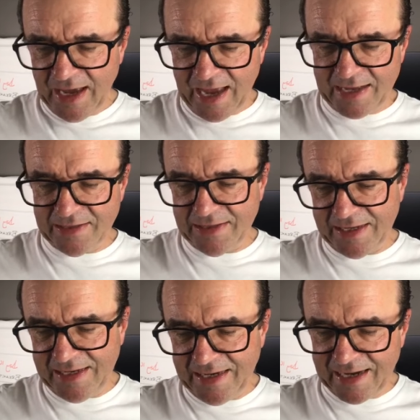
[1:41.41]
And
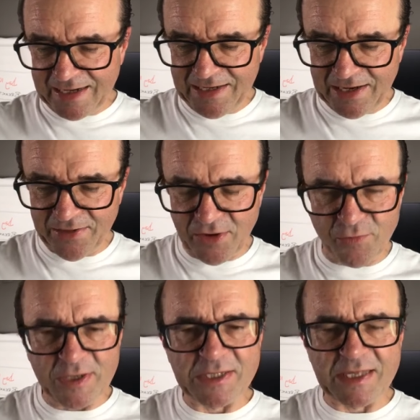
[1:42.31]
the, you know, the
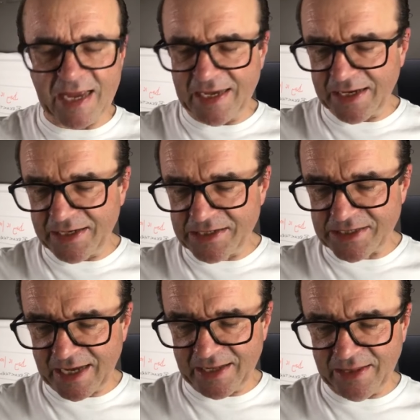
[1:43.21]
risk
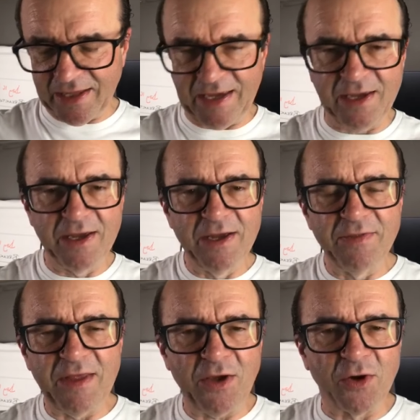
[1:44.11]
takers and
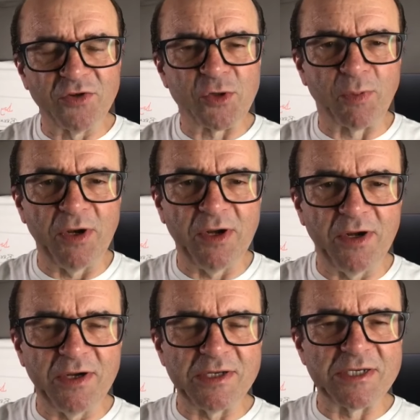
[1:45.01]
the
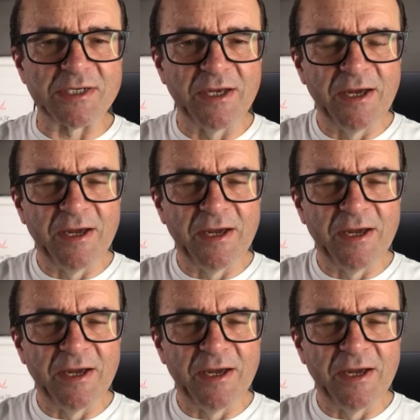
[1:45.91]
entrepreneurs,